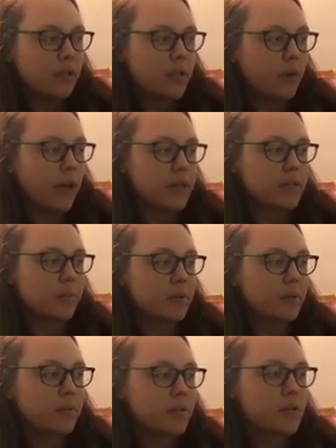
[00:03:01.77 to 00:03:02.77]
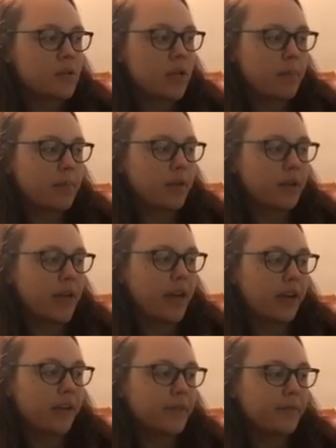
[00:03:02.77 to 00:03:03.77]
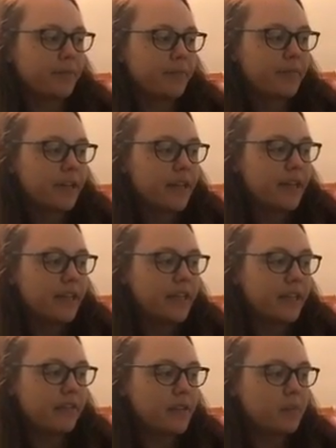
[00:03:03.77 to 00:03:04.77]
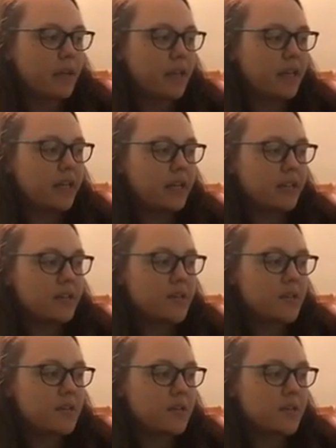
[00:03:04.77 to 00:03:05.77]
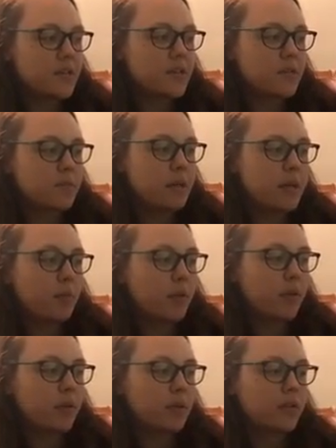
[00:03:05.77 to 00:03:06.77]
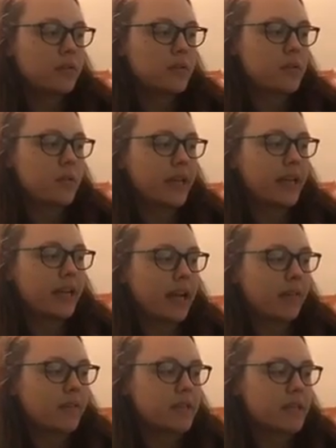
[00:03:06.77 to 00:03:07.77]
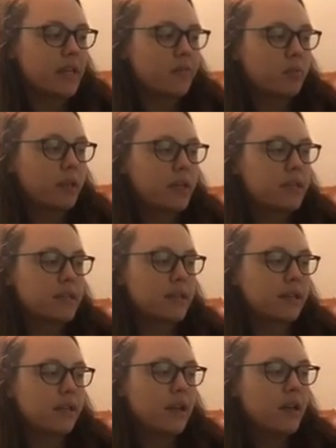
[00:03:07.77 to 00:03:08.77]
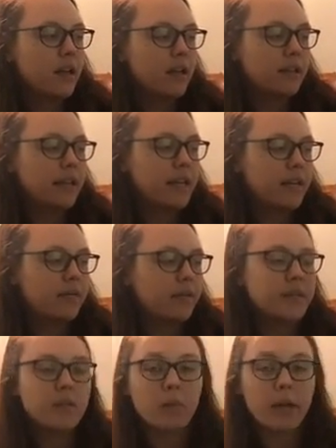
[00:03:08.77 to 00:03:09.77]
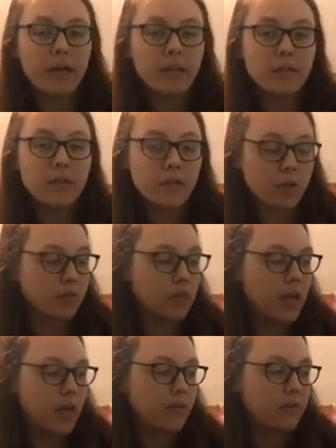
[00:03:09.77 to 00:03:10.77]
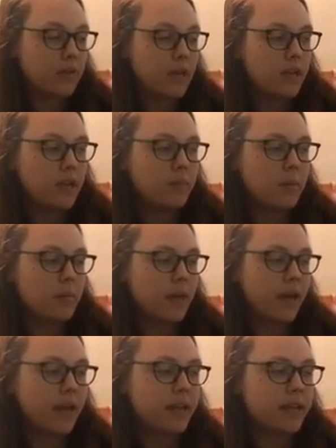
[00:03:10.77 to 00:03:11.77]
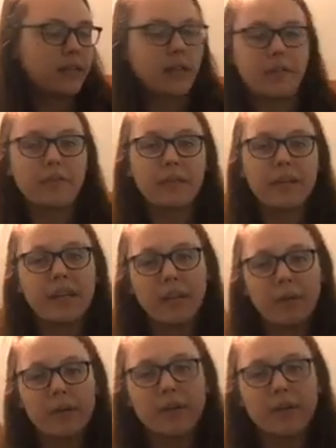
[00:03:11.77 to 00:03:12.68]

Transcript: who has a purple stripe in her hair. Giving money to people so they can have a safe place to live is a way to show love. Maybe I can love my neighbor